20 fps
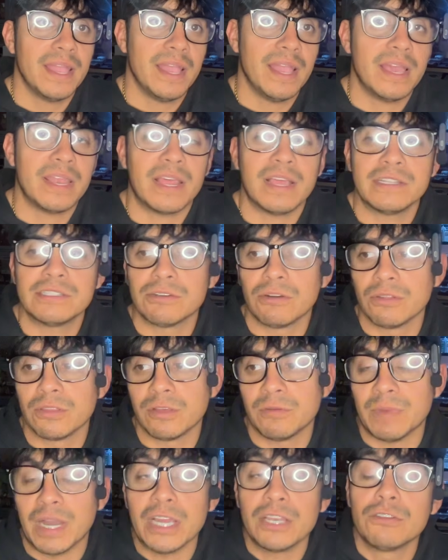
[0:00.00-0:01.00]
And I told
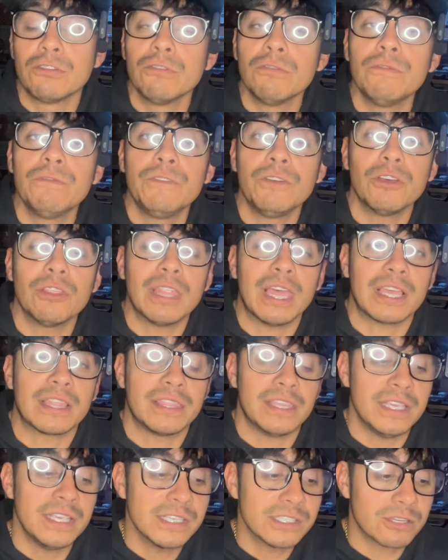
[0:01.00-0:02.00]
them I do feel like
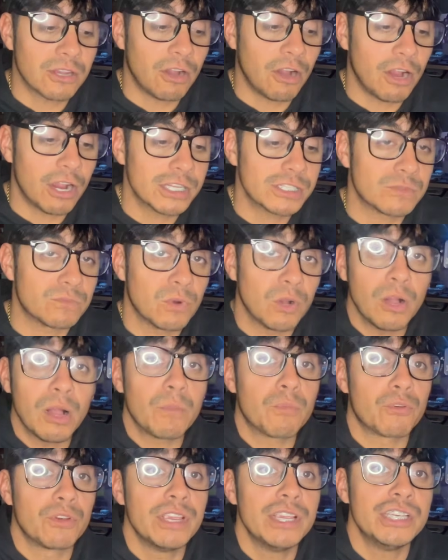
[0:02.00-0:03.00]
these cards will
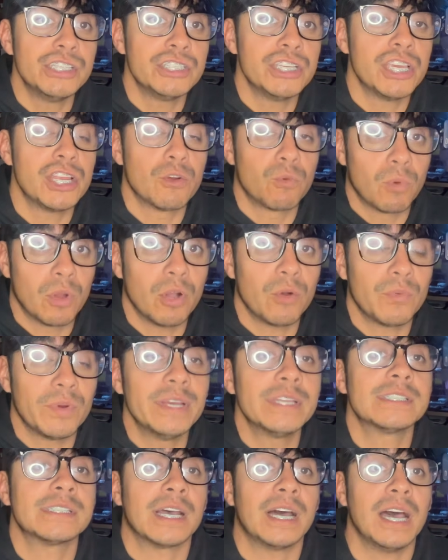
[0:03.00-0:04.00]
appreciate well
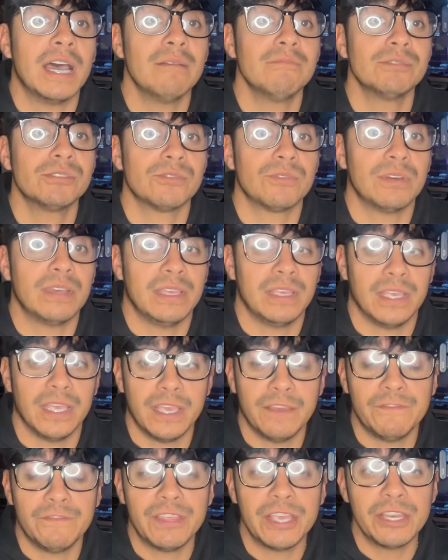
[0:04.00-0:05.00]
with time. So
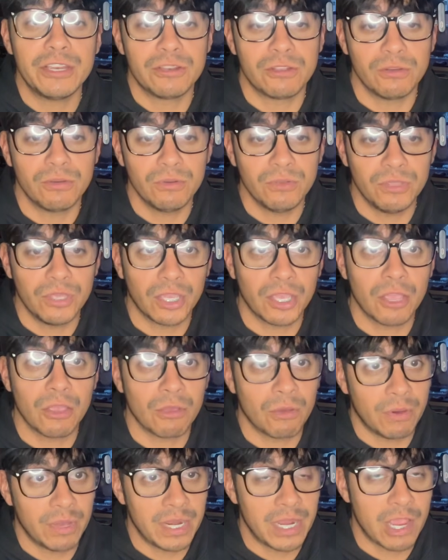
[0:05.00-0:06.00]
if they do, you can
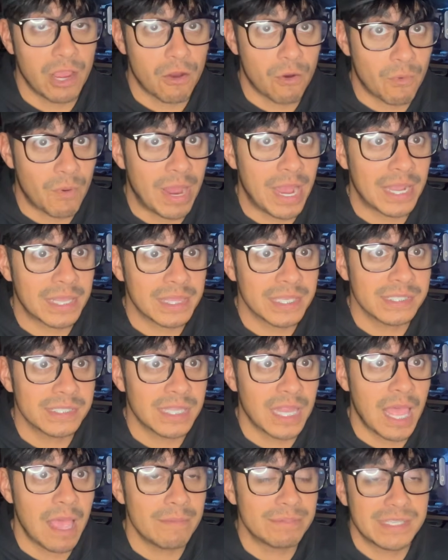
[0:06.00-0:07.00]
go ahead and crack the
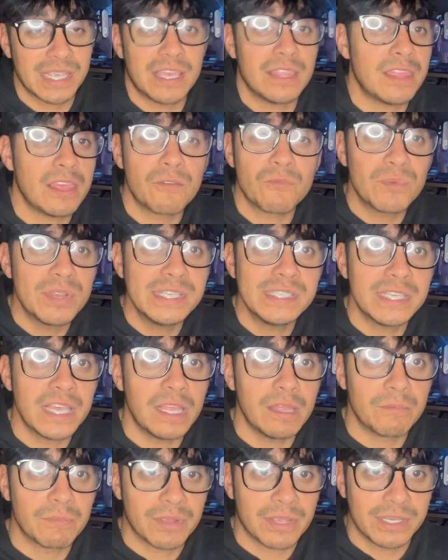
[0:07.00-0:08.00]
slabs and then resell
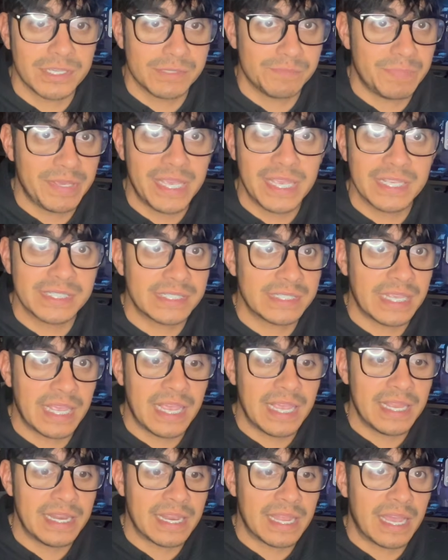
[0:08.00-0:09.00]
them because
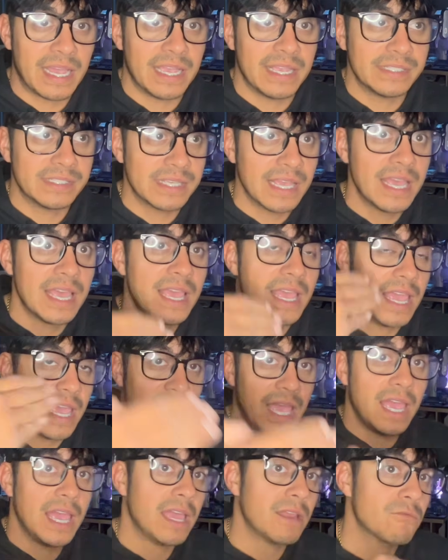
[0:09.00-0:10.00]
PSA 9s
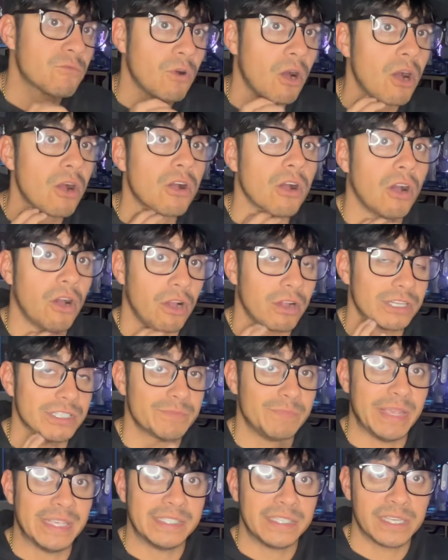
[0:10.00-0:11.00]
and raw cards
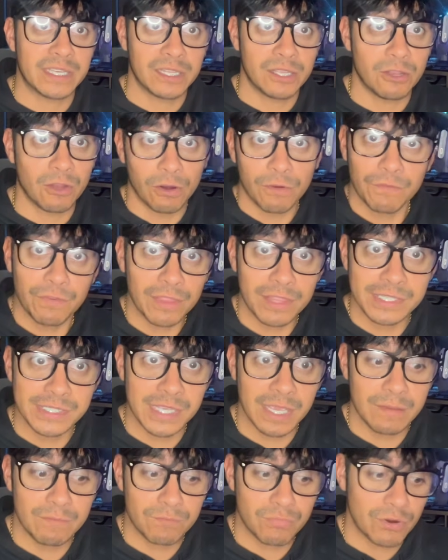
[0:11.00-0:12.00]
basically go for the
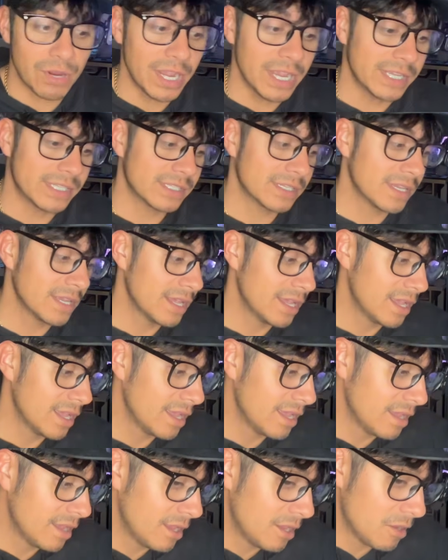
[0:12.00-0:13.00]
same price,
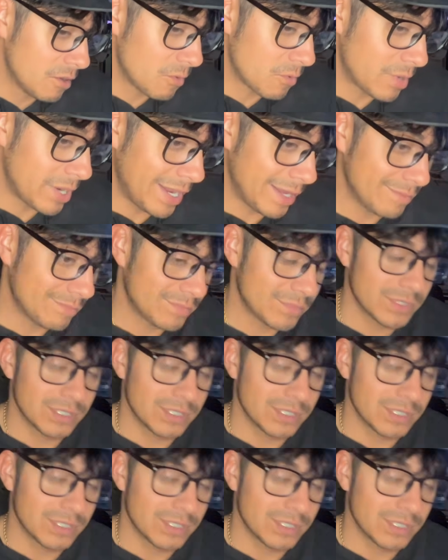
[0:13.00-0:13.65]
right?